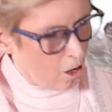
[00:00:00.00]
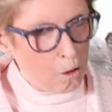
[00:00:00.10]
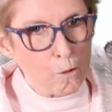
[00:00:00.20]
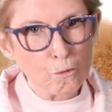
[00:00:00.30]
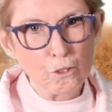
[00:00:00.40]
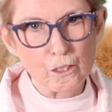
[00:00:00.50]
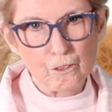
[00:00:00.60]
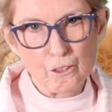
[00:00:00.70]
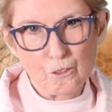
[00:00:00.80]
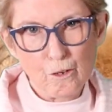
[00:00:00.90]
Oh,
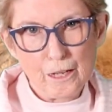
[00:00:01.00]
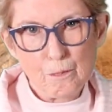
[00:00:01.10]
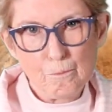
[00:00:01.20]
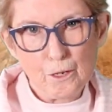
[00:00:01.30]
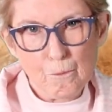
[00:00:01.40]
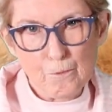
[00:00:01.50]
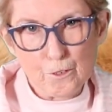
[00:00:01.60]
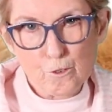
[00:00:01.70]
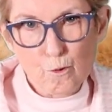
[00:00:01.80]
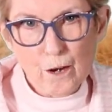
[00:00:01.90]
look, they're trying to put up
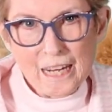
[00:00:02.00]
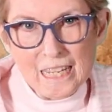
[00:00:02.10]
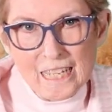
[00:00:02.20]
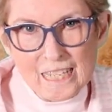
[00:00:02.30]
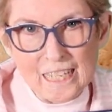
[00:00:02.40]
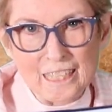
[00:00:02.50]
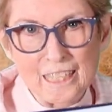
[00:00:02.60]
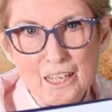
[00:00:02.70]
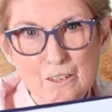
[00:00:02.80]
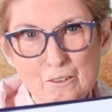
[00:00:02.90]
their train set.
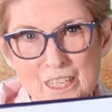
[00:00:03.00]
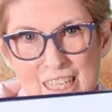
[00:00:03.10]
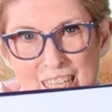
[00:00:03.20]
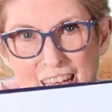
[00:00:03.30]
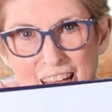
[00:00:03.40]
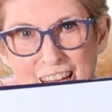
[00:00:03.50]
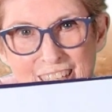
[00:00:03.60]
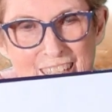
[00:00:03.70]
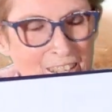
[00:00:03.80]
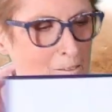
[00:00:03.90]
Can you see
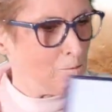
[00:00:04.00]
that?